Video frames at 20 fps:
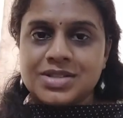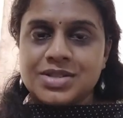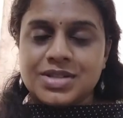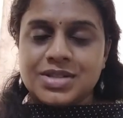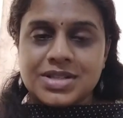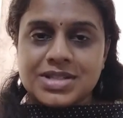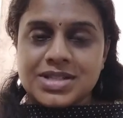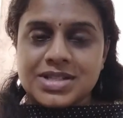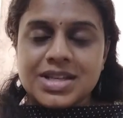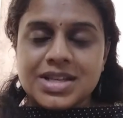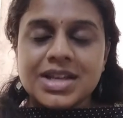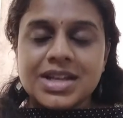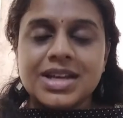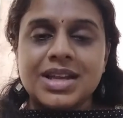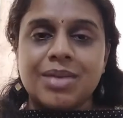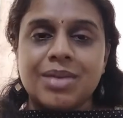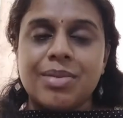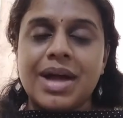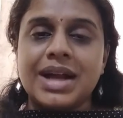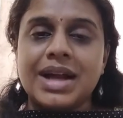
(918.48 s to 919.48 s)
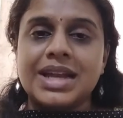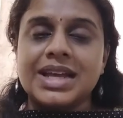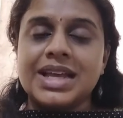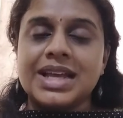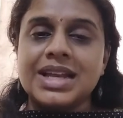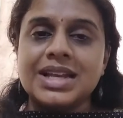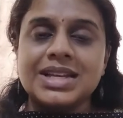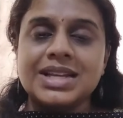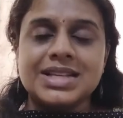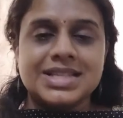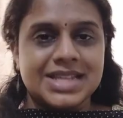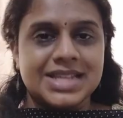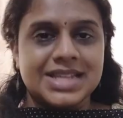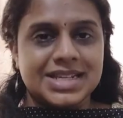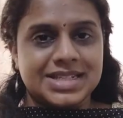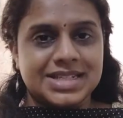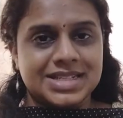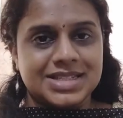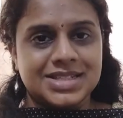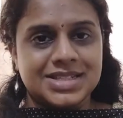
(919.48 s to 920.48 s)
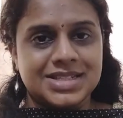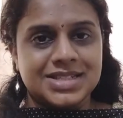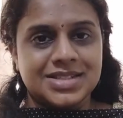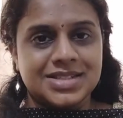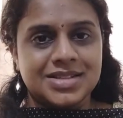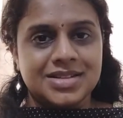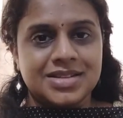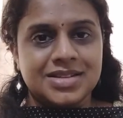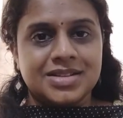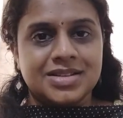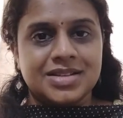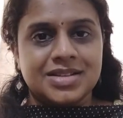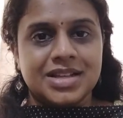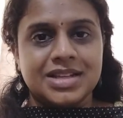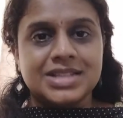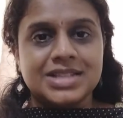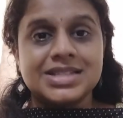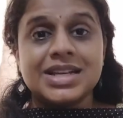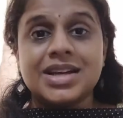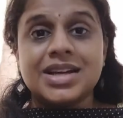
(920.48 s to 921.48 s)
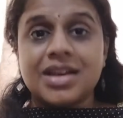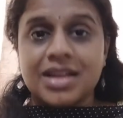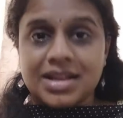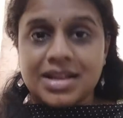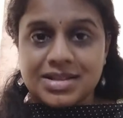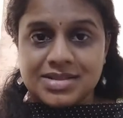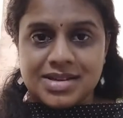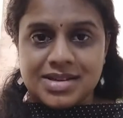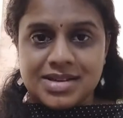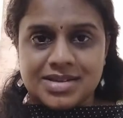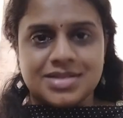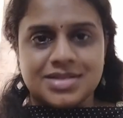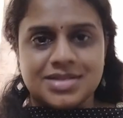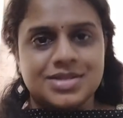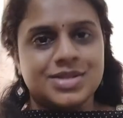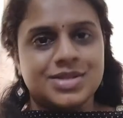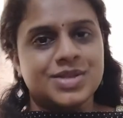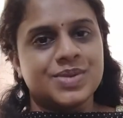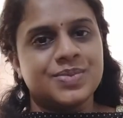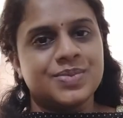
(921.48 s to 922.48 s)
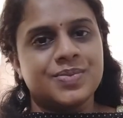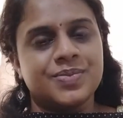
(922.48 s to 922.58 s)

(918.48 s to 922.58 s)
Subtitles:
So this is a grammatical sentence. That is the correct sentence.